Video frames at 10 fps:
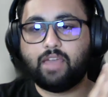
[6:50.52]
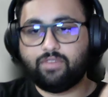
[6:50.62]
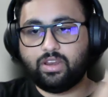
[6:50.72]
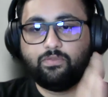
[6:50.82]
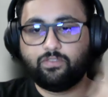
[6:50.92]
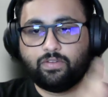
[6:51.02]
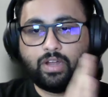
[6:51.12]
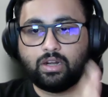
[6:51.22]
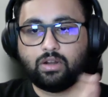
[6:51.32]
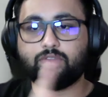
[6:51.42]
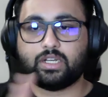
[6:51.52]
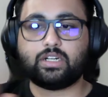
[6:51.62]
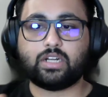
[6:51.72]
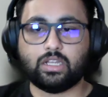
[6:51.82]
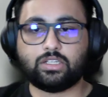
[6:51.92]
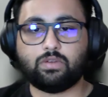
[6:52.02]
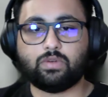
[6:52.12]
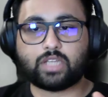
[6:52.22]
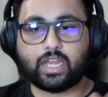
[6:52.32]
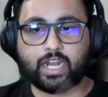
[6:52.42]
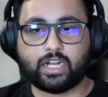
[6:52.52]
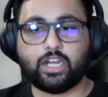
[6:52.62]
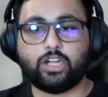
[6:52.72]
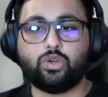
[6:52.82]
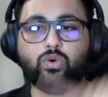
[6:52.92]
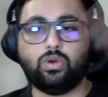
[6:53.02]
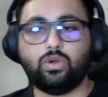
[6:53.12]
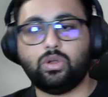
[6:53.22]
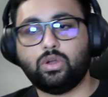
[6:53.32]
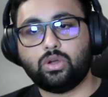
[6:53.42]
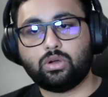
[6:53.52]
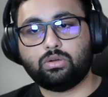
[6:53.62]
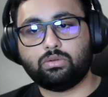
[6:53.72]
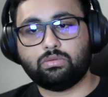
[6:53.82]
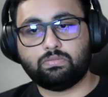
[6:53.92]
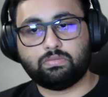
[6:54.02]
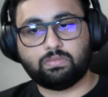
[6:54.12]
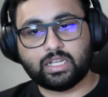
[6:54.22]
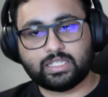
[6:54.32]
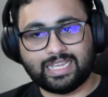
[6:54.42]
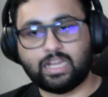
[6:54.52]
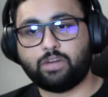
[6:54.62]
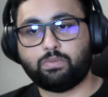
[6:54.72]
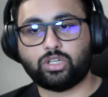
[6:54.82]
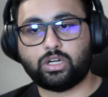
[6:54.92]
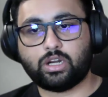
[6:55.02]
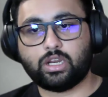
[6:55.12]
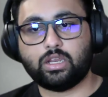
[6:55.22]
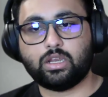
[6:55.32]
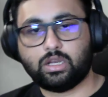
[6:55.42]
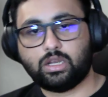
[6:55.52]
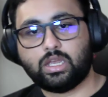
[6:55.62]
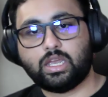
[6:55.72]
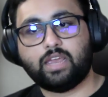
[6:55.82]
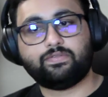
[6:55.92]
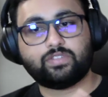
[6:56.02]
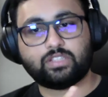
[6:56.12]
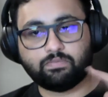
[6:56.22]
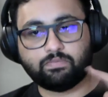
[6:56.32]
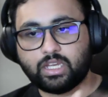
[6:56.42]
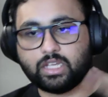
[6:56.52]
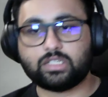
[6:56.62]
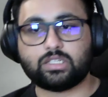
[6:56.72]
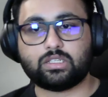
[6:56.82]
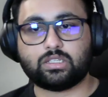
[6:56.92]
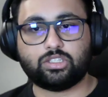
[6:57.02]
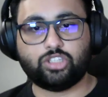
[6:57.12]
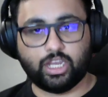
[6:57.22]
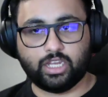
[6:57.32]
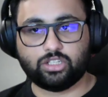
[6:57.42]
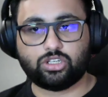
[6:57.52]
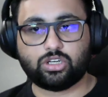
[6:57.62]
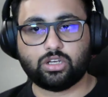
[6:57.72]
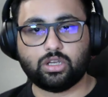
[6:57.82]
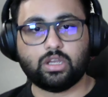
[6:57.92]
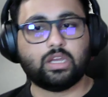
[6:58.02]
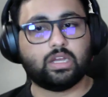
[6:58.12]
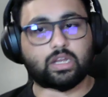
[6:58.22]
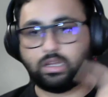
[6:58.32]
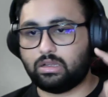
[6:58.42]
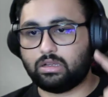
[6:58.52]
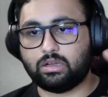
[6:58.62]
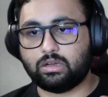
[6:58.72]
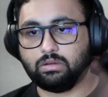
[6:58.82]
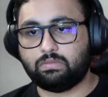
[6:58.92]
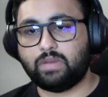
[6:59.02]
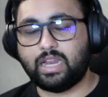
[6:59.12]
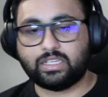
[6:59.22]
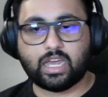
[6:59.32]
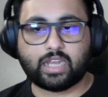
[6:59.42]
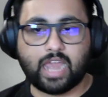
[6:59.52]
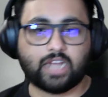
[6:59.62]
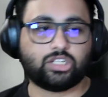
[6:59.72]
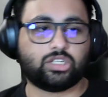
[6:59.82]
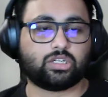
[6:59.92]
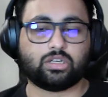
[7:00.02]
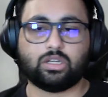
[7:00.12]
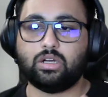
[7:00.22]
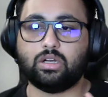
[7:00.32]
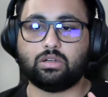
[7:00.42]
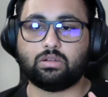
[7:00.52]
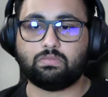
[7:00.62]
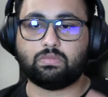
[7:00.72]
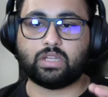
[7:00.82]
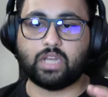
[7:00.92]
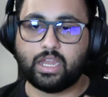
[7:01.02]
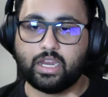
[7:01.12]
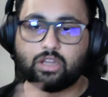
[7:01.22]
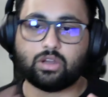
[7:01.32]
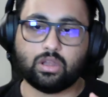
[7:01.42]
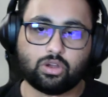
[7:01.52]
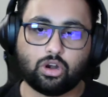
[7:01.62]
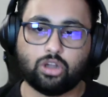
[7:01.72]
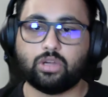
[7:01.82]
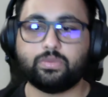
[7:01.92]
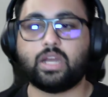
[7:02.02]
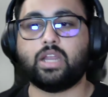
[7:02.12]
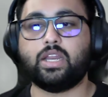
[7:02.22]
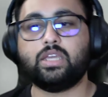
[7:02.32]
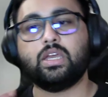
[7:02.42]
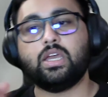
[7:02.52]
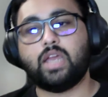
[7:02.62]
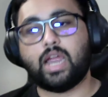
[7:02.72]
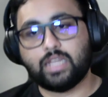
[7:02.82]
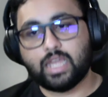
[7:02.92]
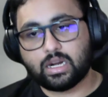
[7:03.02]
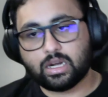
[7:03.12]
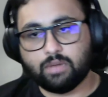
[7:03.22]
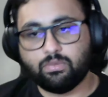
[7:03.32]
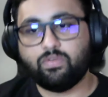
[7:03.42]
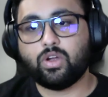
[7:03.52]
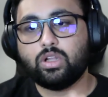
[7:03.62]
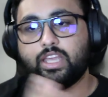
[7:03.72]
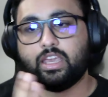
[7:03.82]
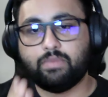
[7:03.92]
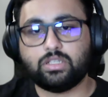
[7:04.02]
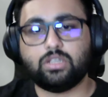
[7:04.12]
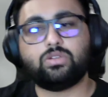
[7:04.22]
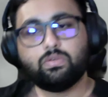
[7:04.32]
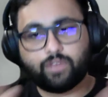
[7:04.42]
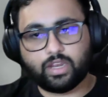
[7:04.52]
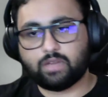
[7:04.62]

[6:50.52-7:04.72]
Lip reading: every one of the cluster was connecting to a single repository. If something is changed, let's say our cache clearing cron jobs are running and they're removing all the images to